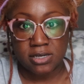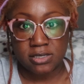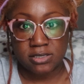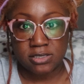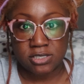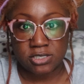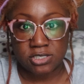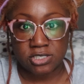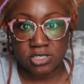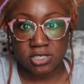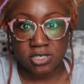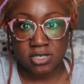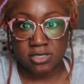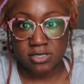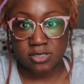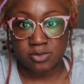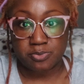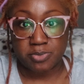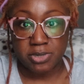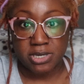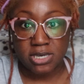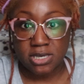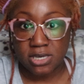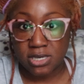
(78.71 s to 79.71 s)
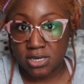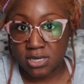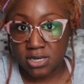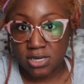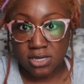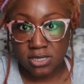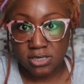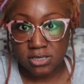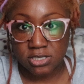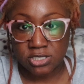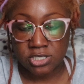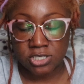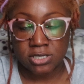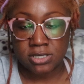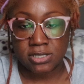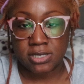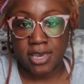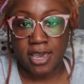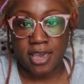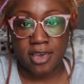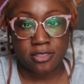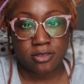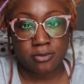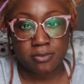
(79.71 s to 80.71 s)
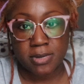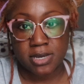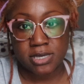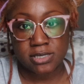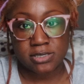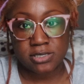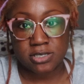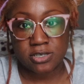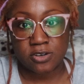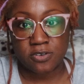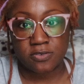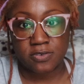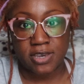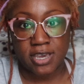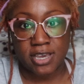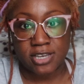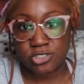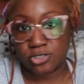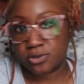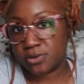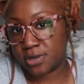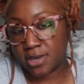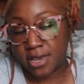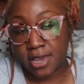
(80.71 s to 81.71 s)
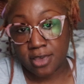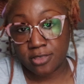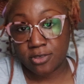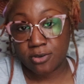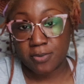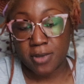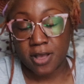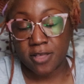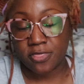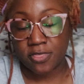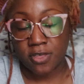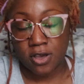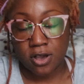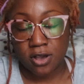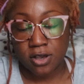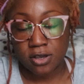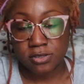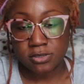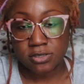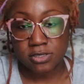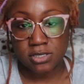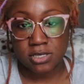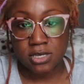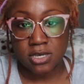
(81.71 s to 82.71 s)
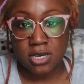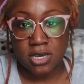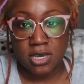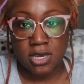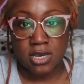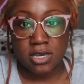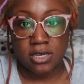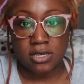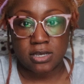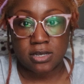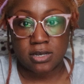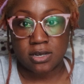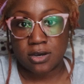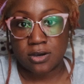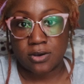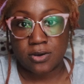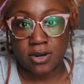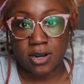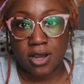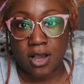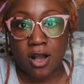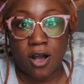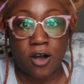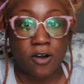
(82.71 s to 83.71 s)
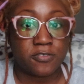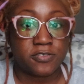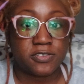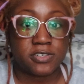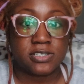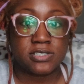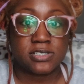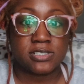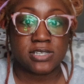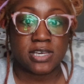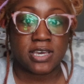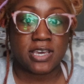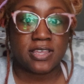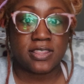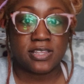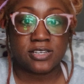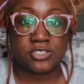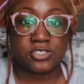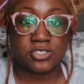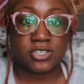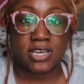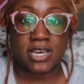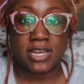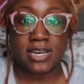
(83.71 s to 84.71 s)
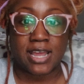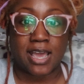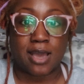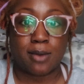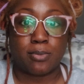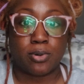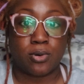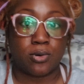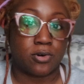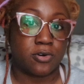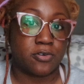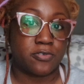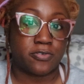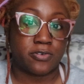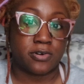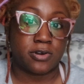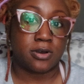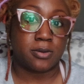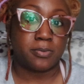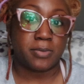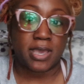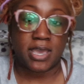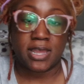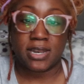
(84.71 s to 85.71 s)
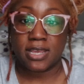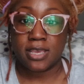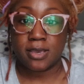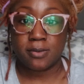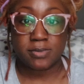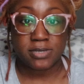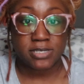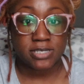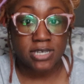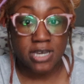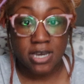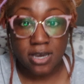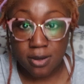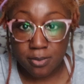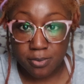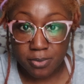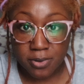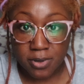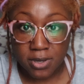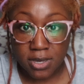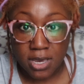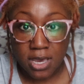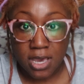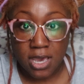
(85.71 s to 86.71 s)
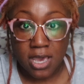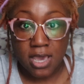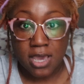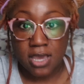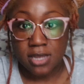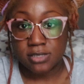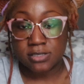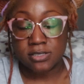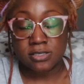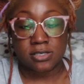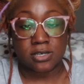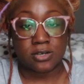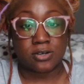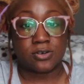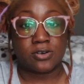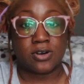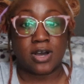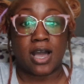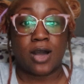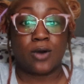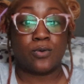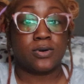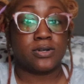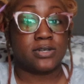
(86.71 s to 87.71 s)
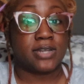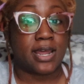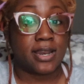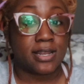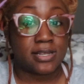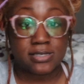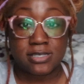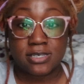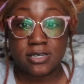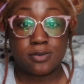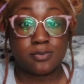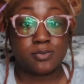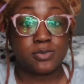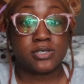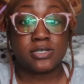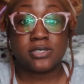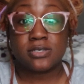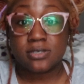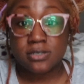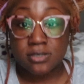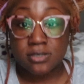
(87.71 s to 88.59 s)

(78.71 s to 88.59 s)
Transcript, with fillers: to just be, to just gather myself, gather, gather my thoughts, you know. And I often say that you cannot pour from an empty cup. And so I will not attempt